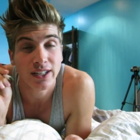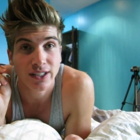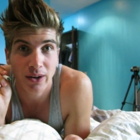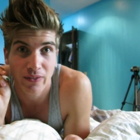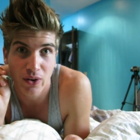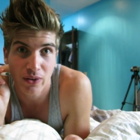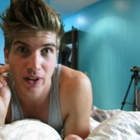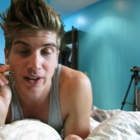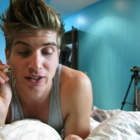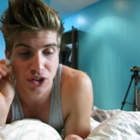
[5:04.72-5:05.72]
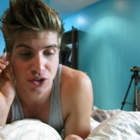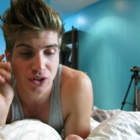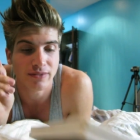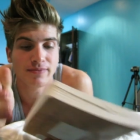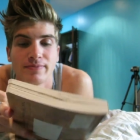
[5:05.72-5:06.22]
Don't ever go there,
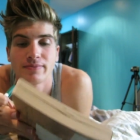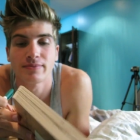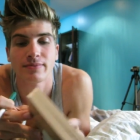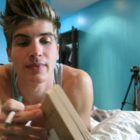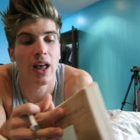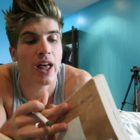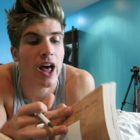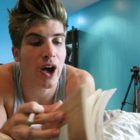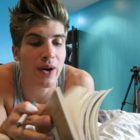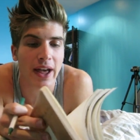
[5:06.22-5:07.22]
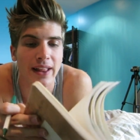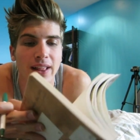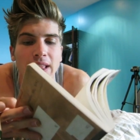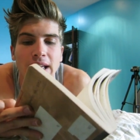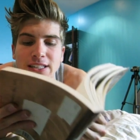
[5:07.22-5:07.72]
children. Okay,
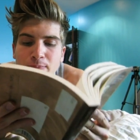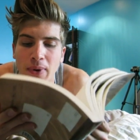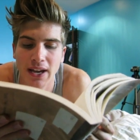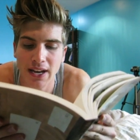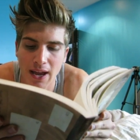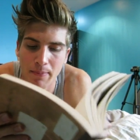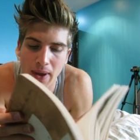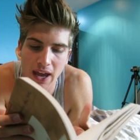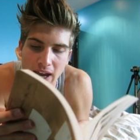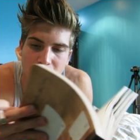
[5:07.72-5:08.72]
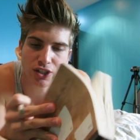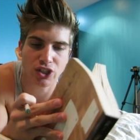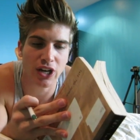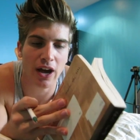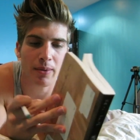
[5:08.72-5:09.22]
let's pick a damn page,
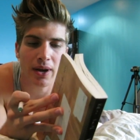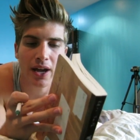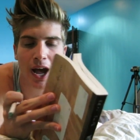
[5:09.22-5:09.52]
shall we?